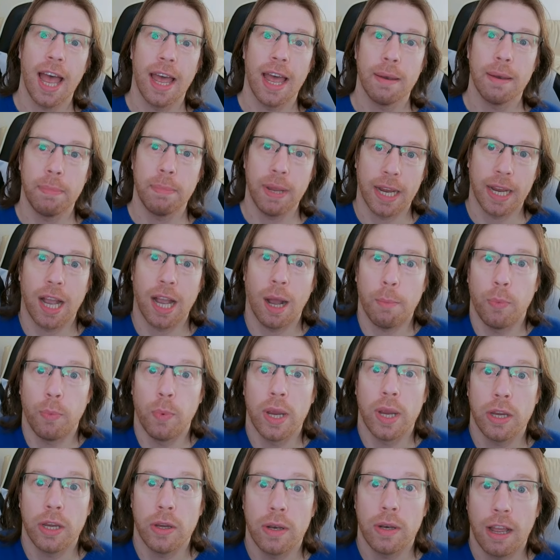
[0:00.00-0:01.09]
and pick
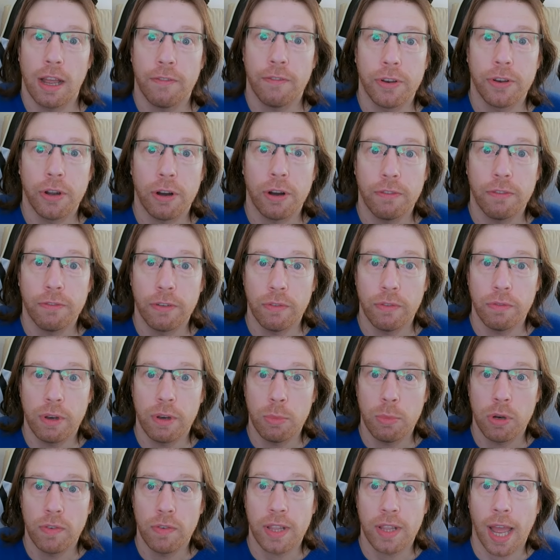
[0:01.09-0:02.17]
up where you left off,
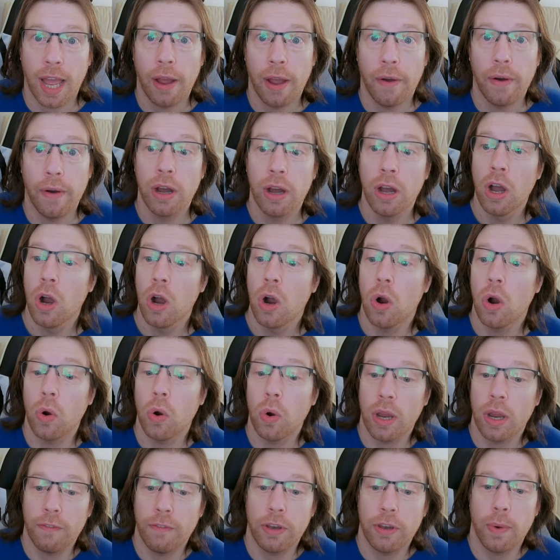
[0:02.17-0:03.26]
removing the error.
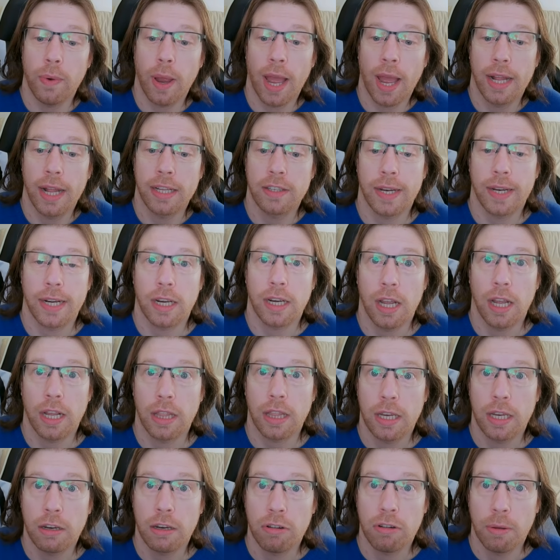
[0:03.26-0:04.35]
Or if you had something
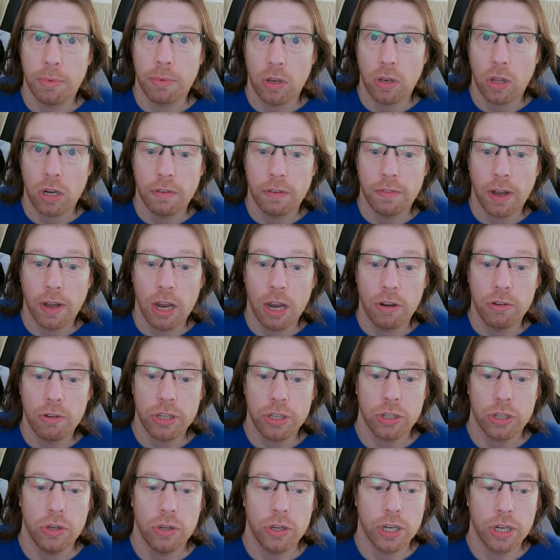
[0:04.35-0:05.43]
like the CryptoLocker
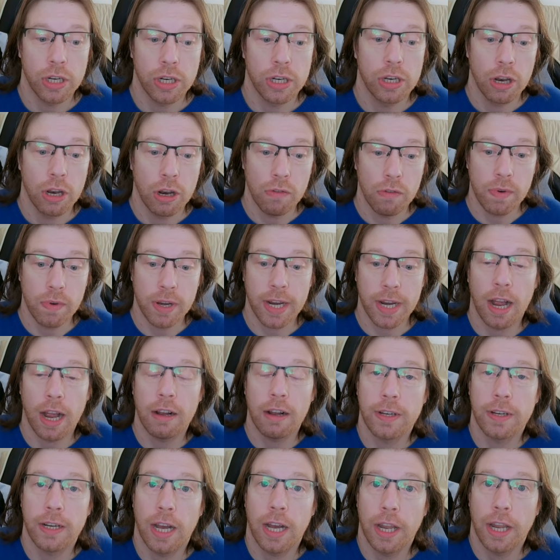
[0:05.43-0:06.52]
virus, you could
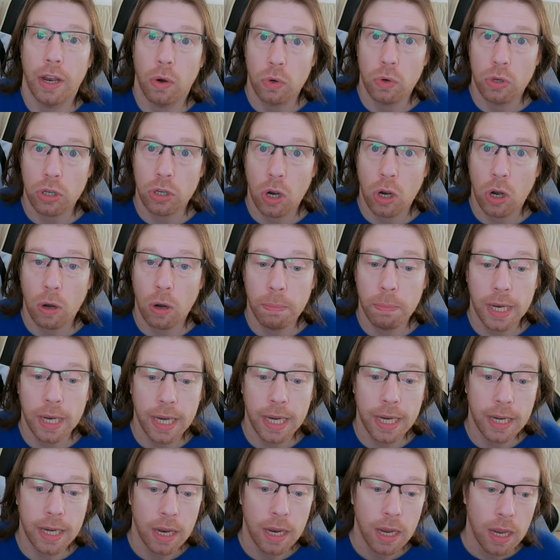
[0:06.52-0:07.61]
recover an old
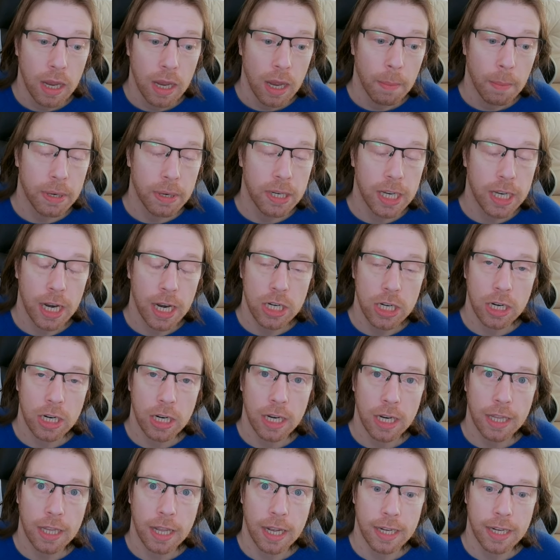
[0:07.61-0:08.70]
copy.
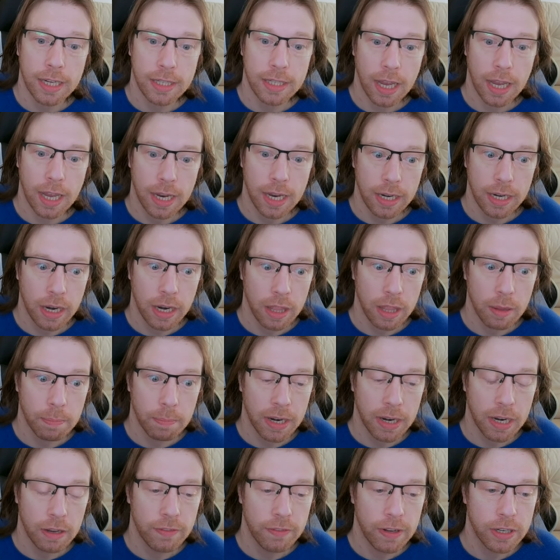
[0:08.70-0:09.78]
Potentially that is
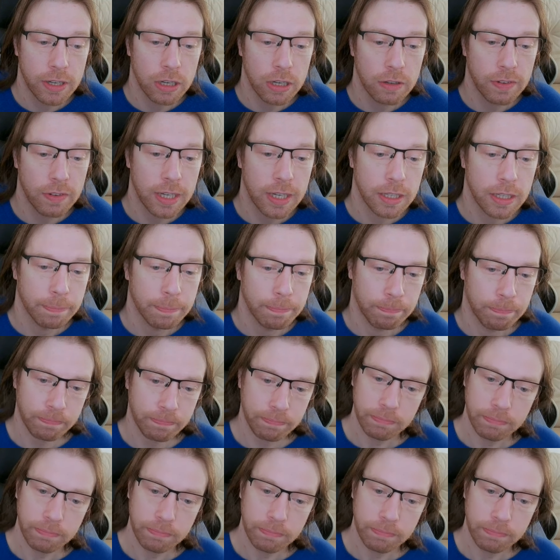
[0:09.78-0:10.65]
another benefit of it.